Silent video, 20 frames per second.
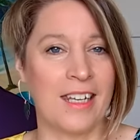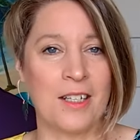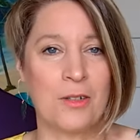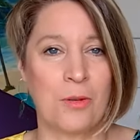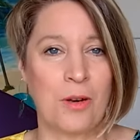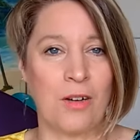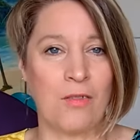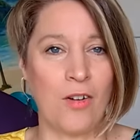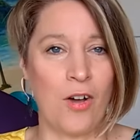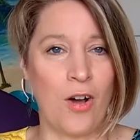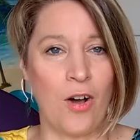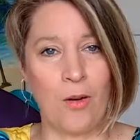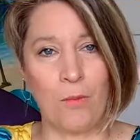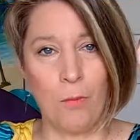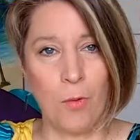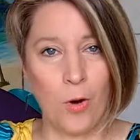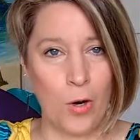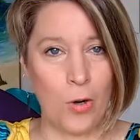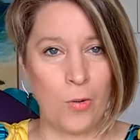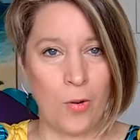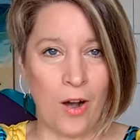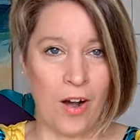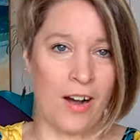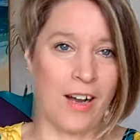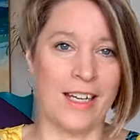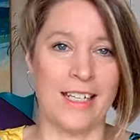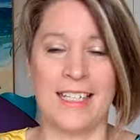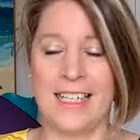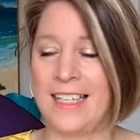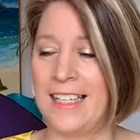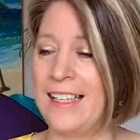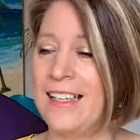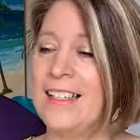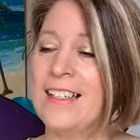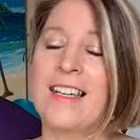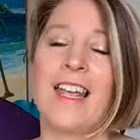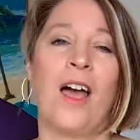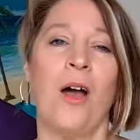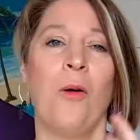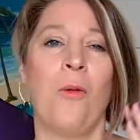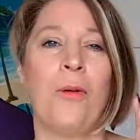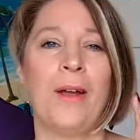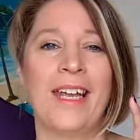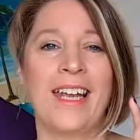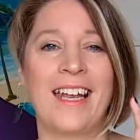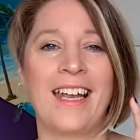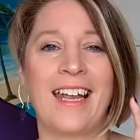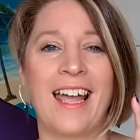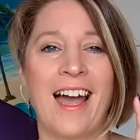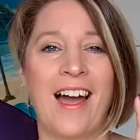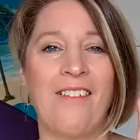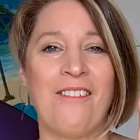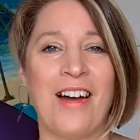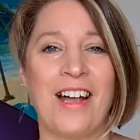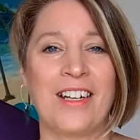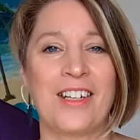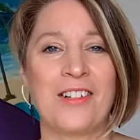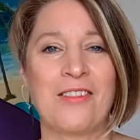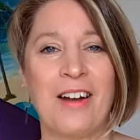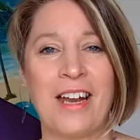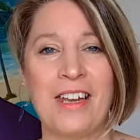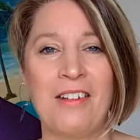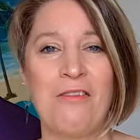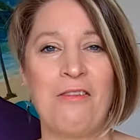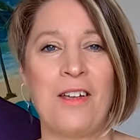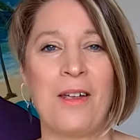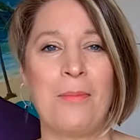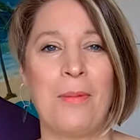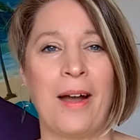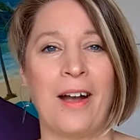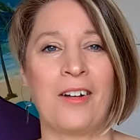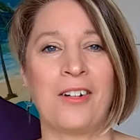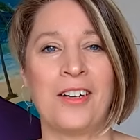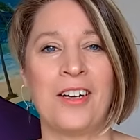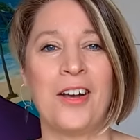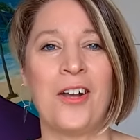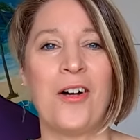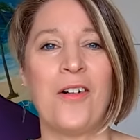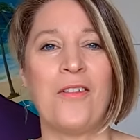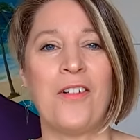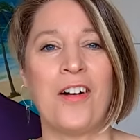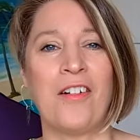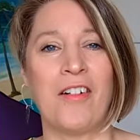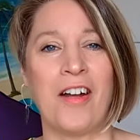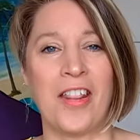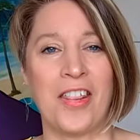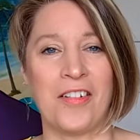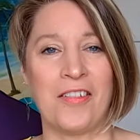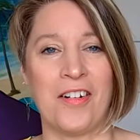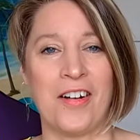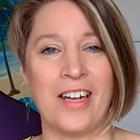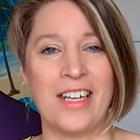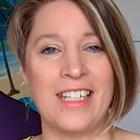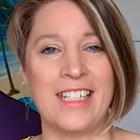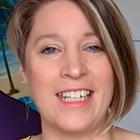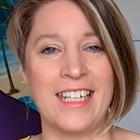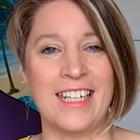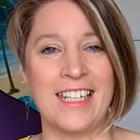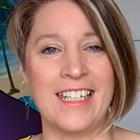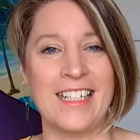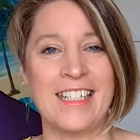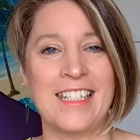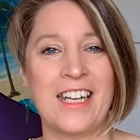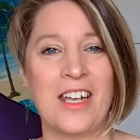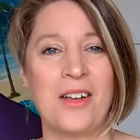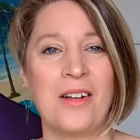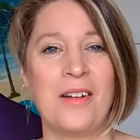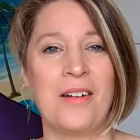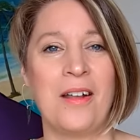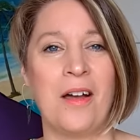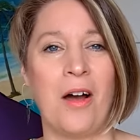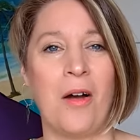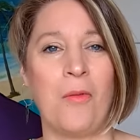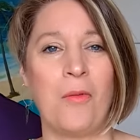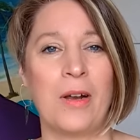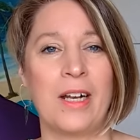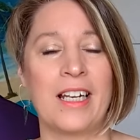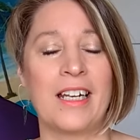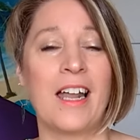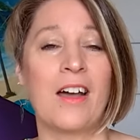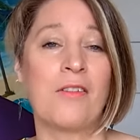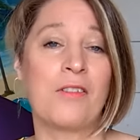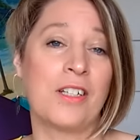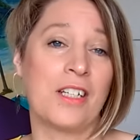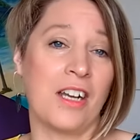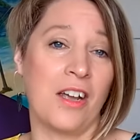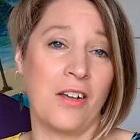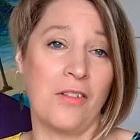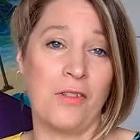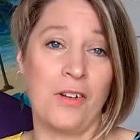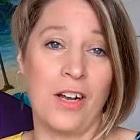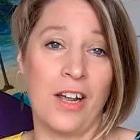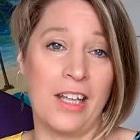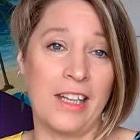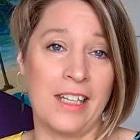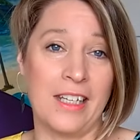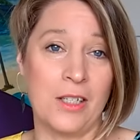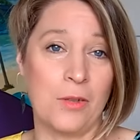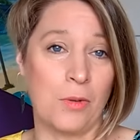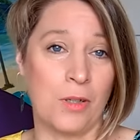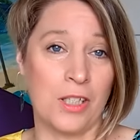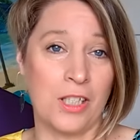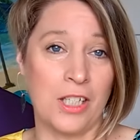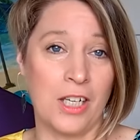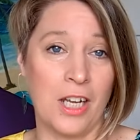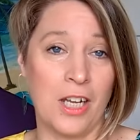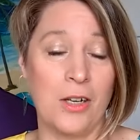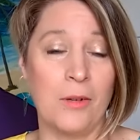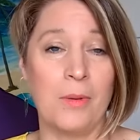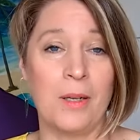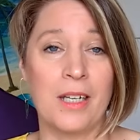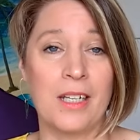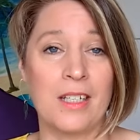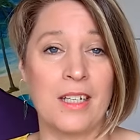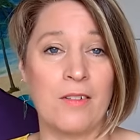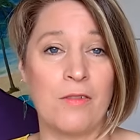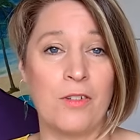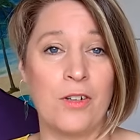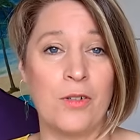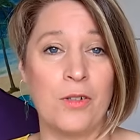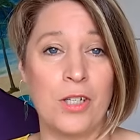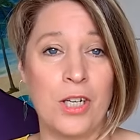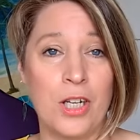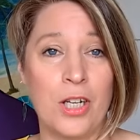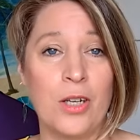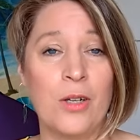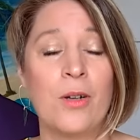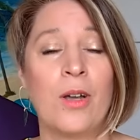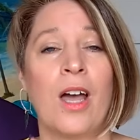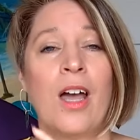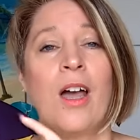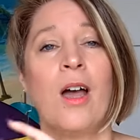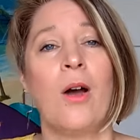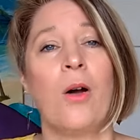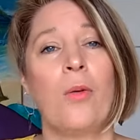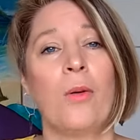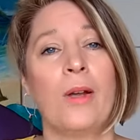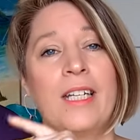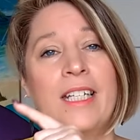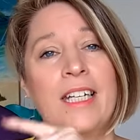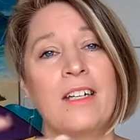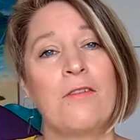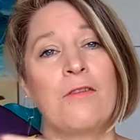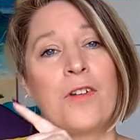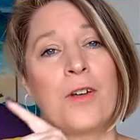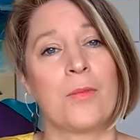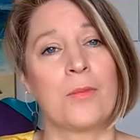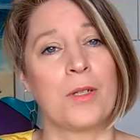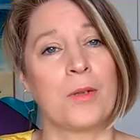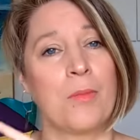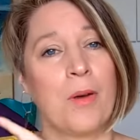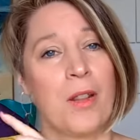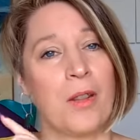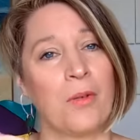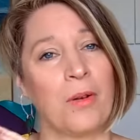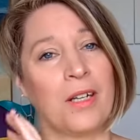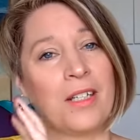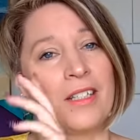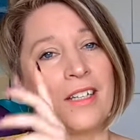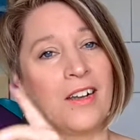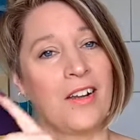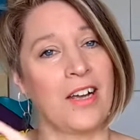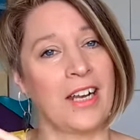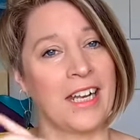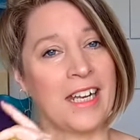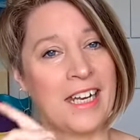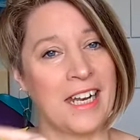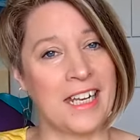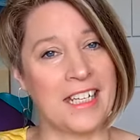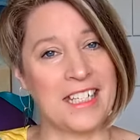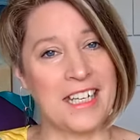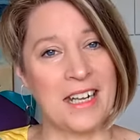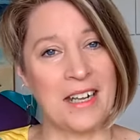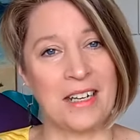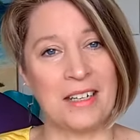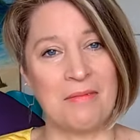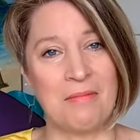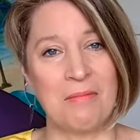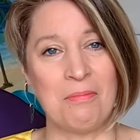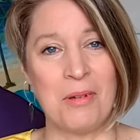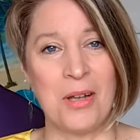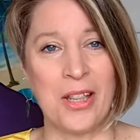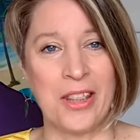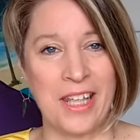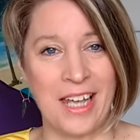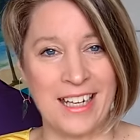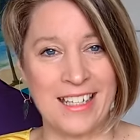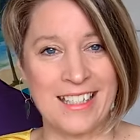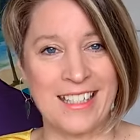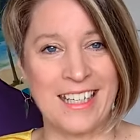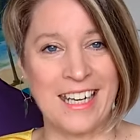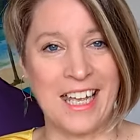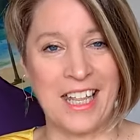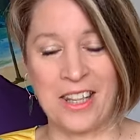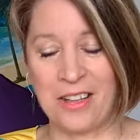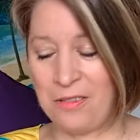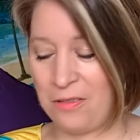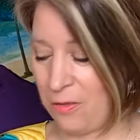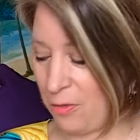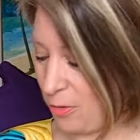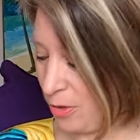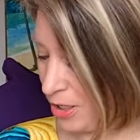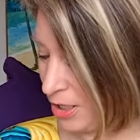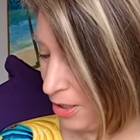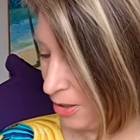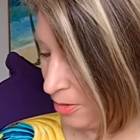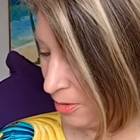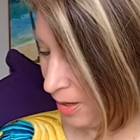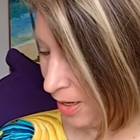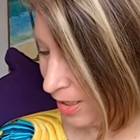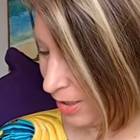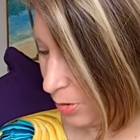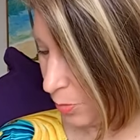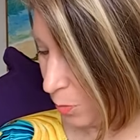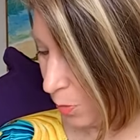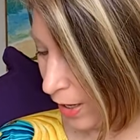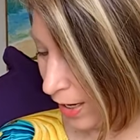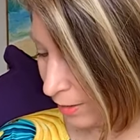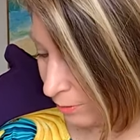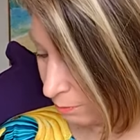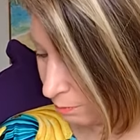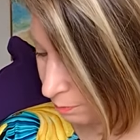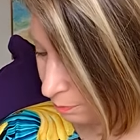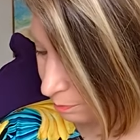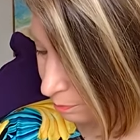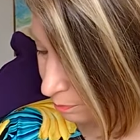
It's one of our woo ideas. We have had great feedback on a lot of our other ideas, so we'd love to know if you like this one too, because if you do, we did film some other ones and I can edit and put that together for you as well.